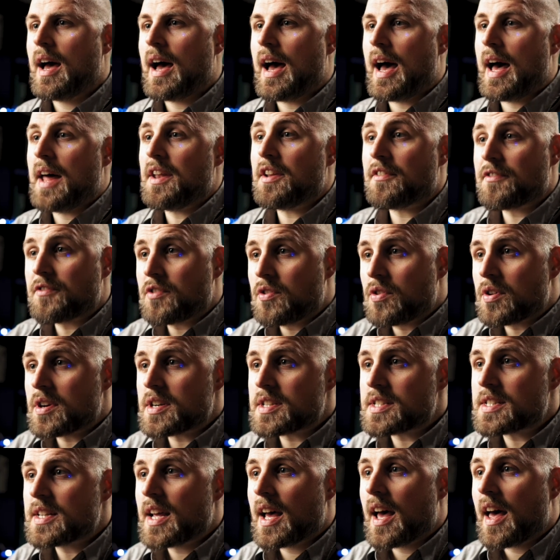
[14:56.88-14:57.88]
And of
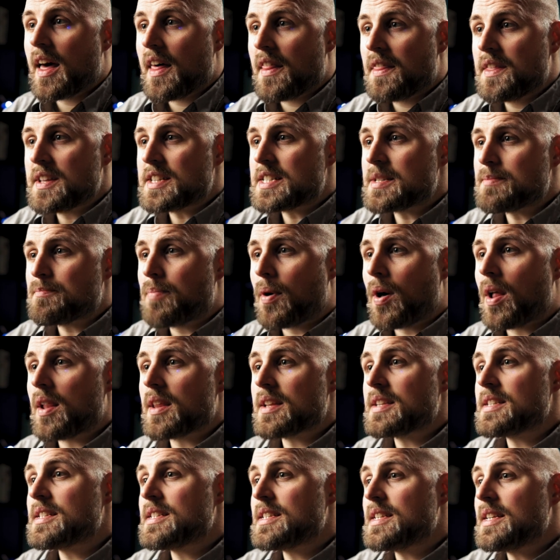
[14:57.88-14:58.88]
course, this
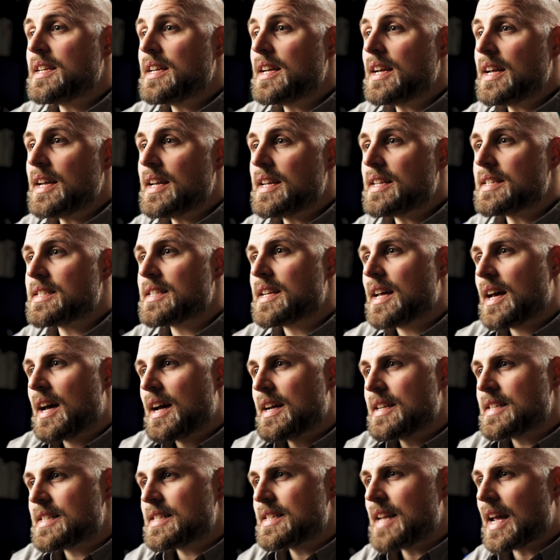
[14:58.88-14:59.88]
policy is
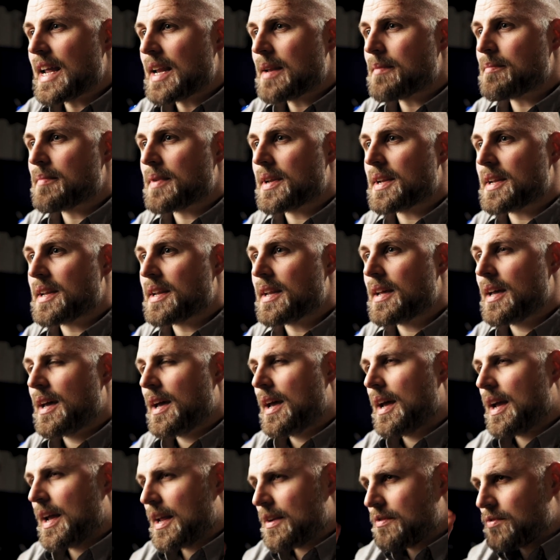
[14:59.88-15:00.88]
a statement.
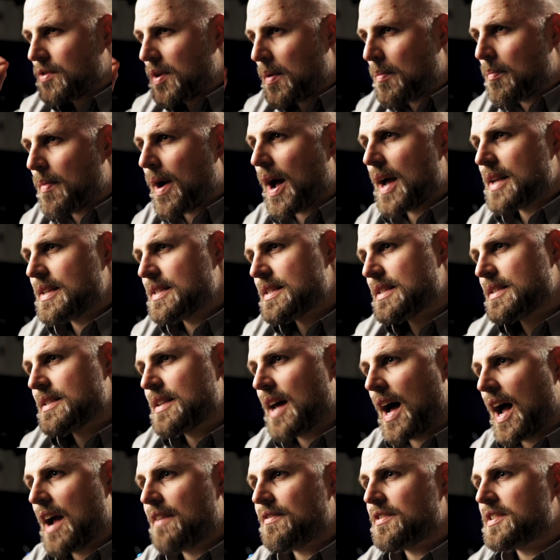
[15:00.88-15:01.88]
It reminds
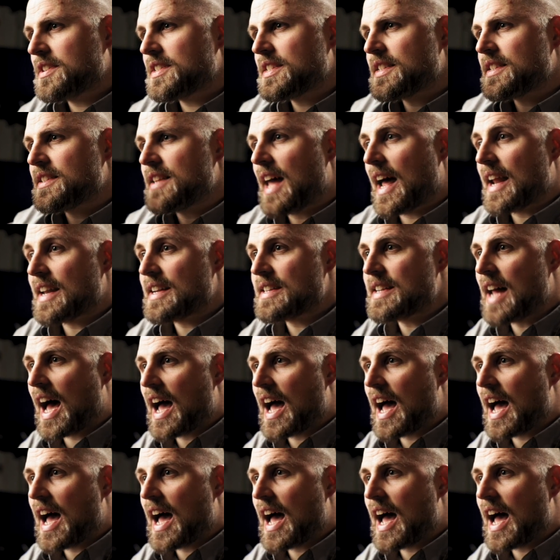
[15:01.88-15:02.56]
divers that